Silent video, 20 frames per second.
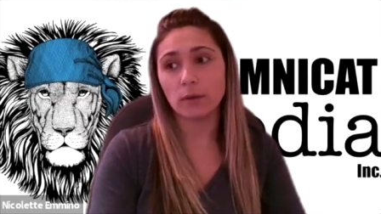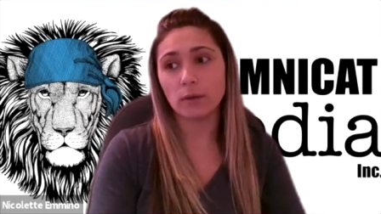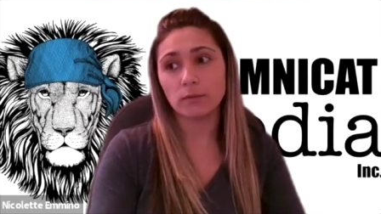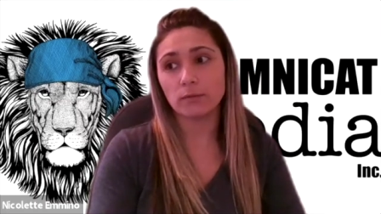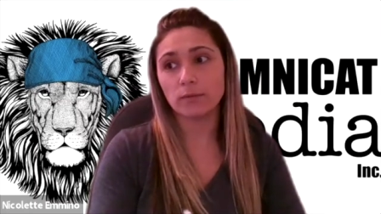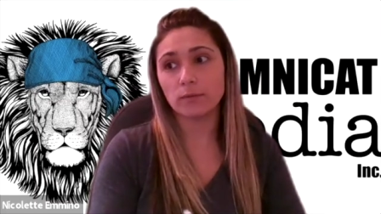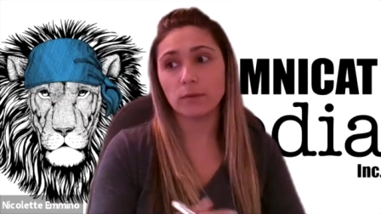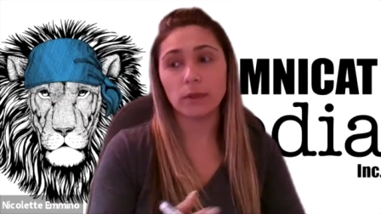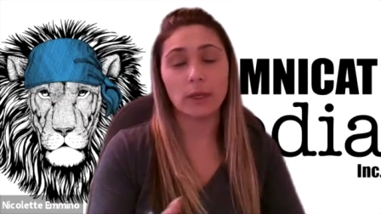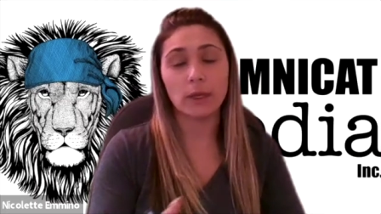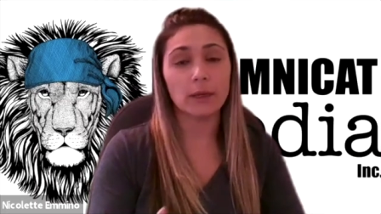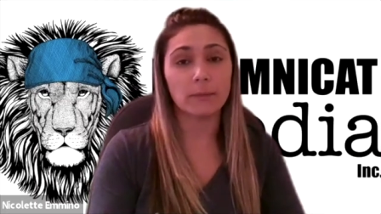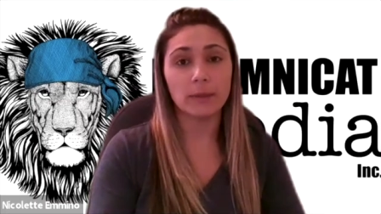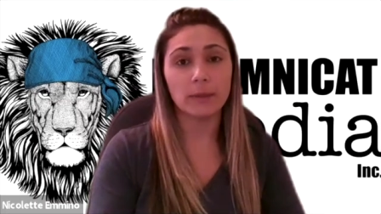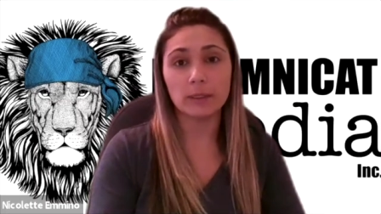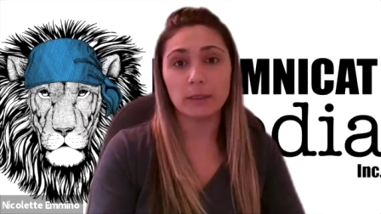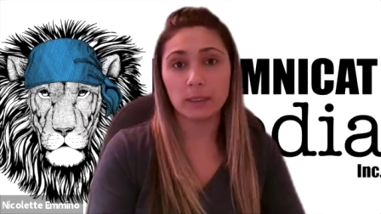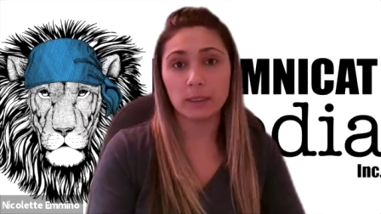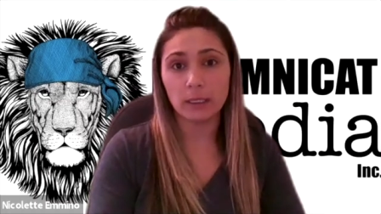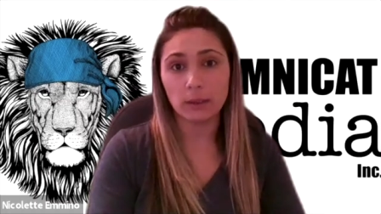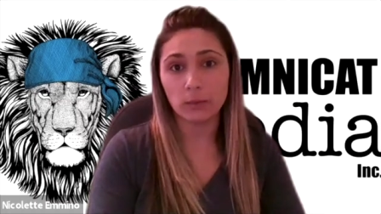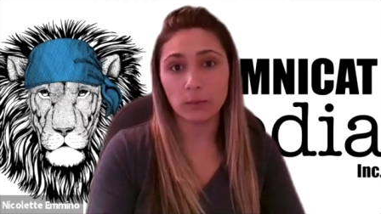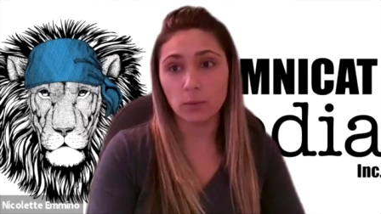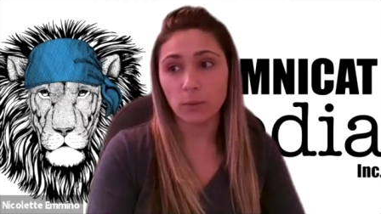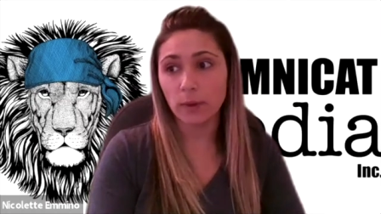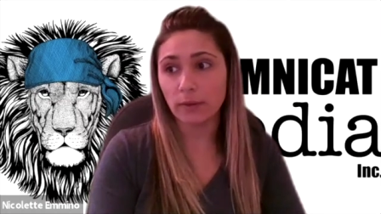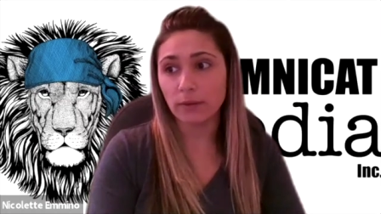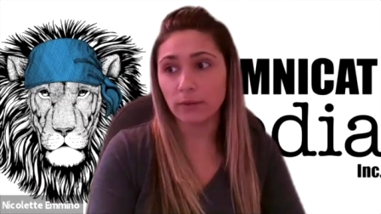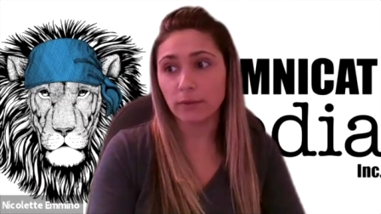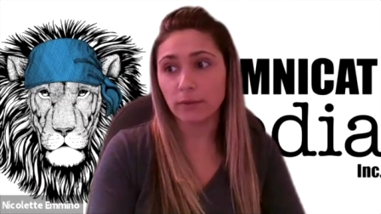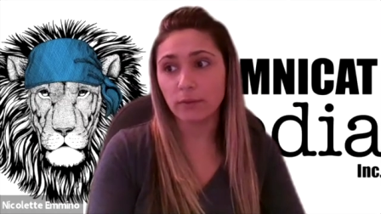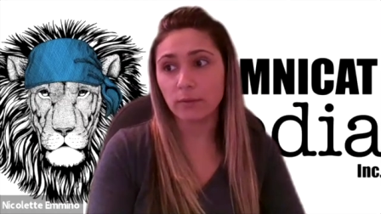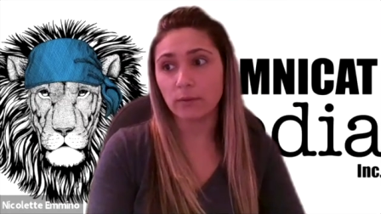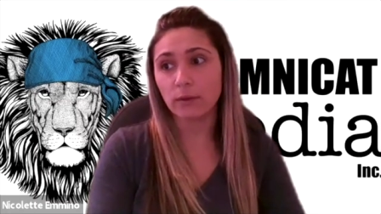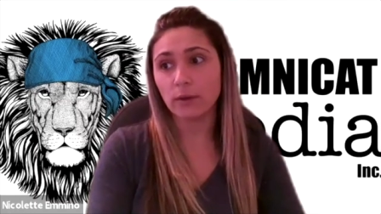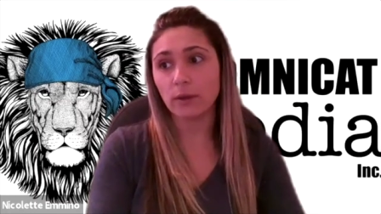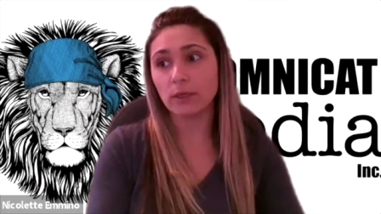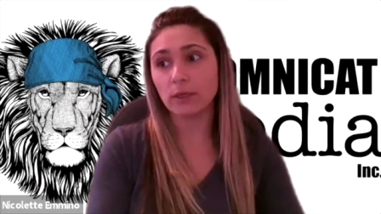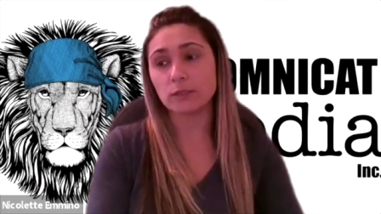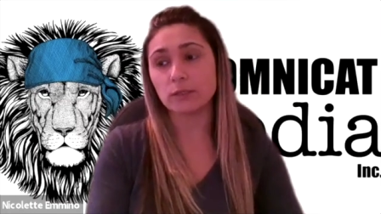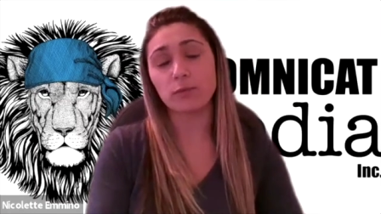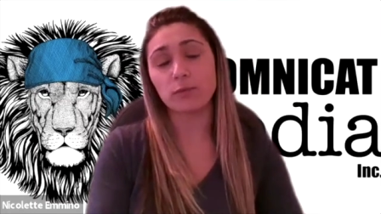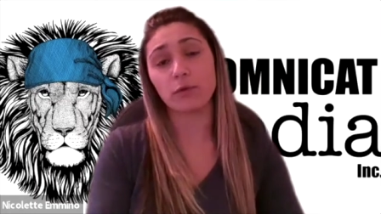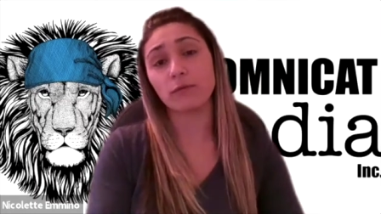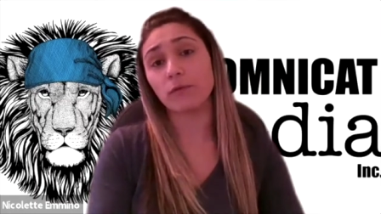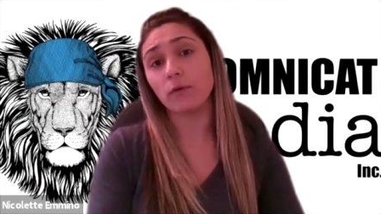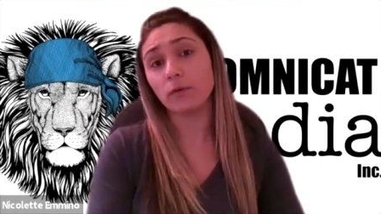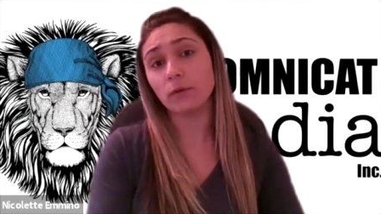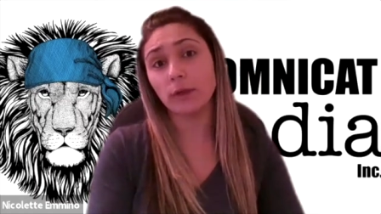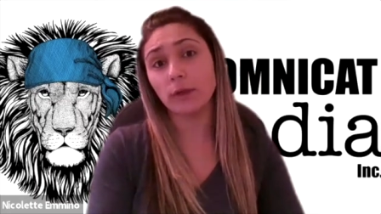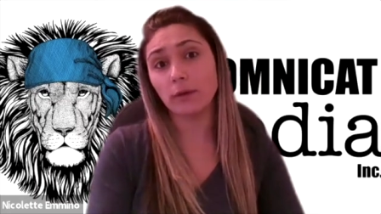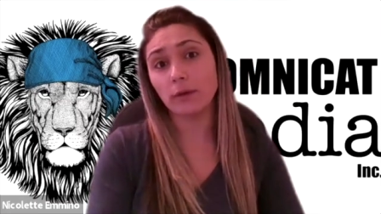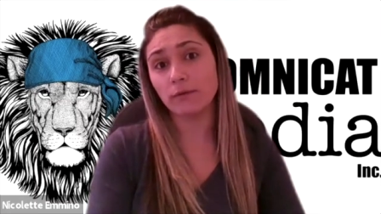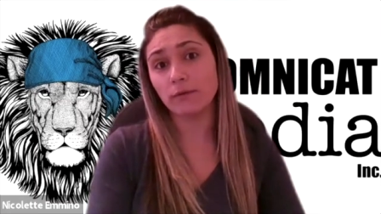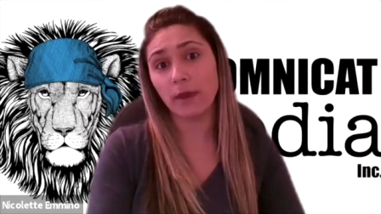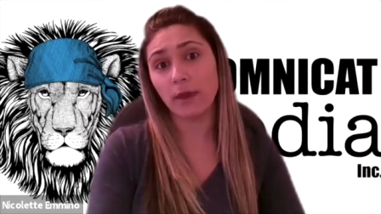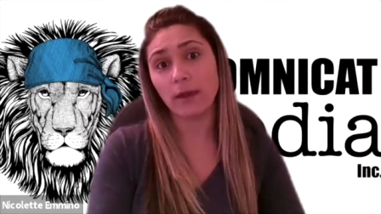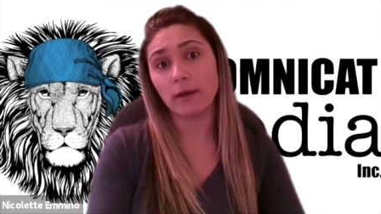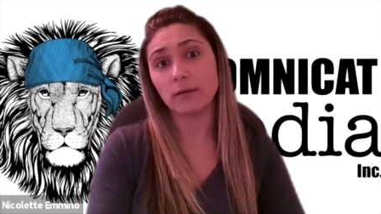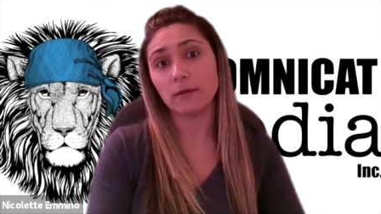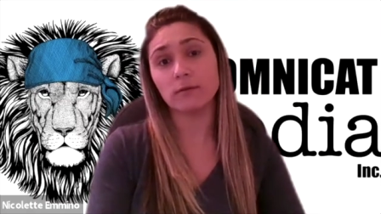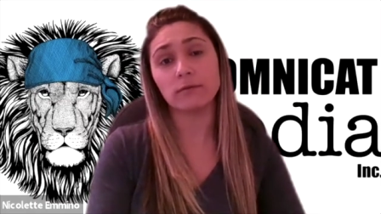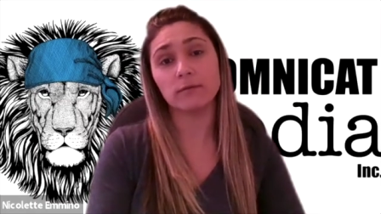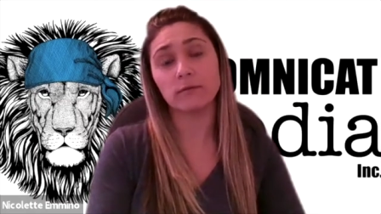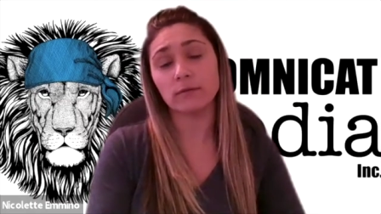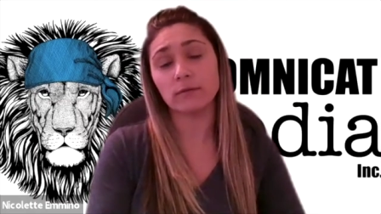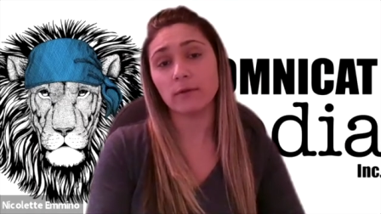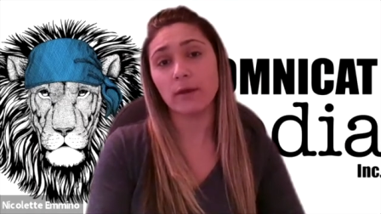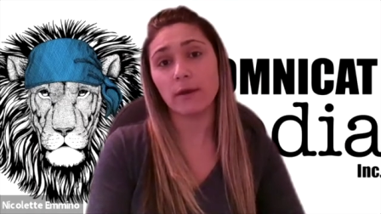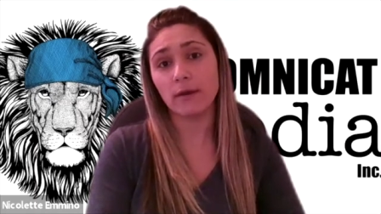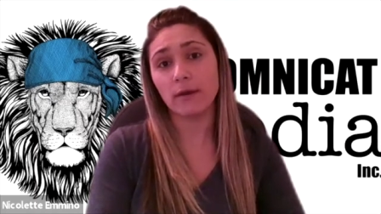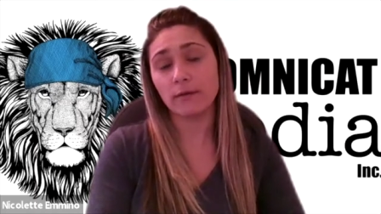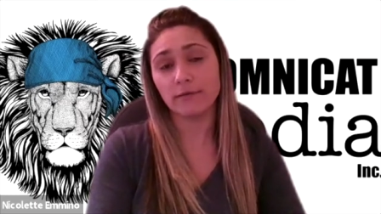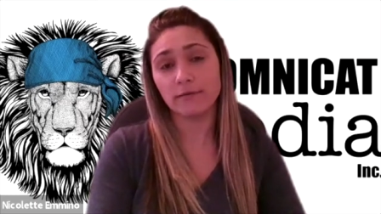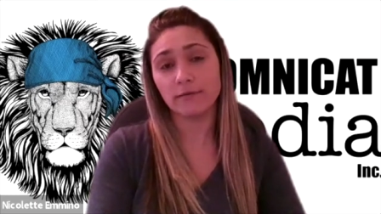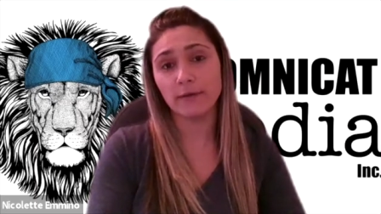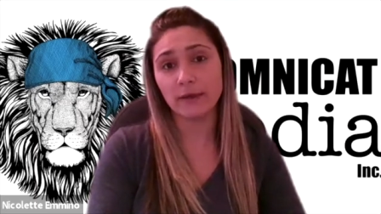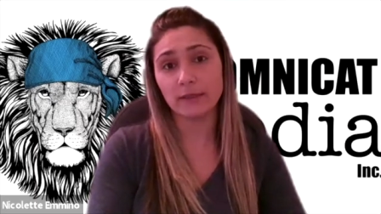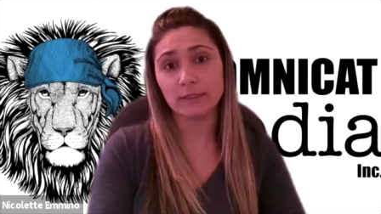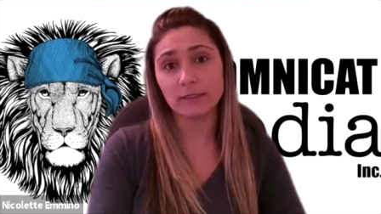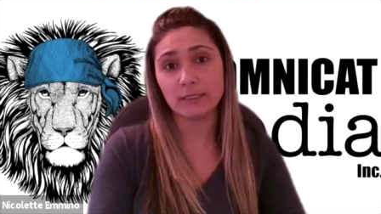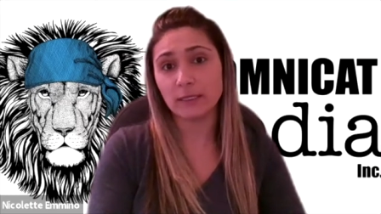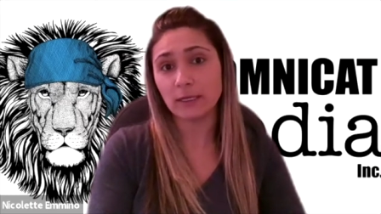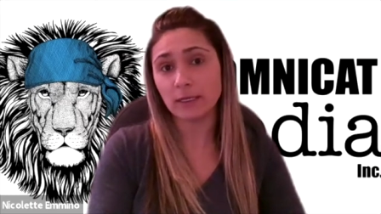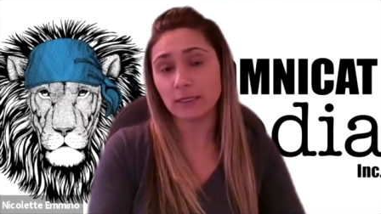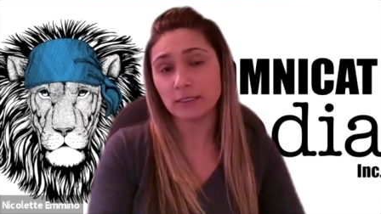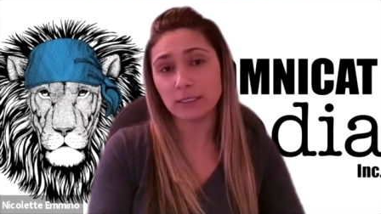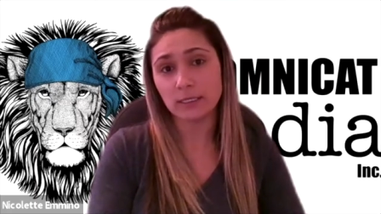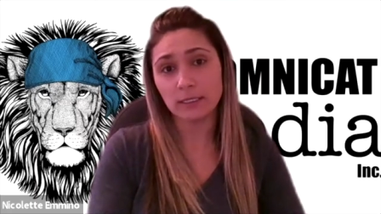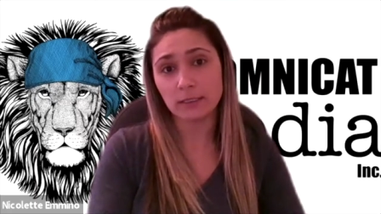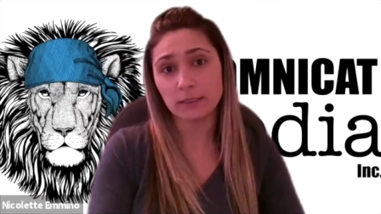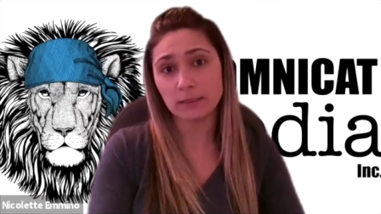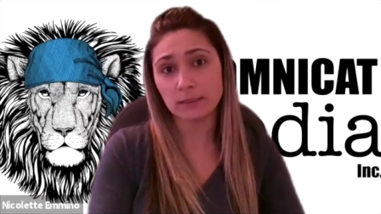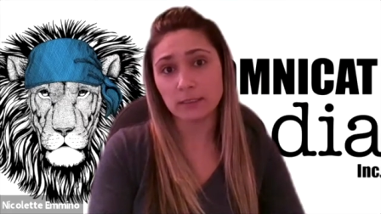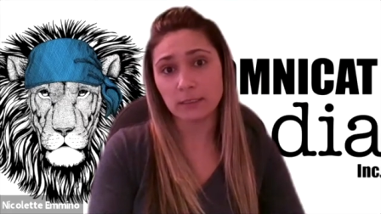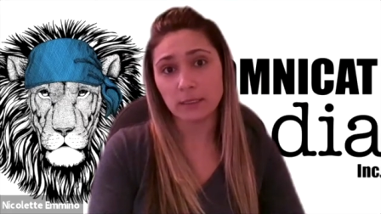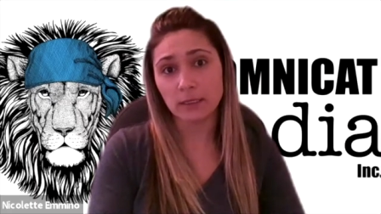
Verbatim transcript: reliability with its portfolio of GAN uh, FETs and ICs?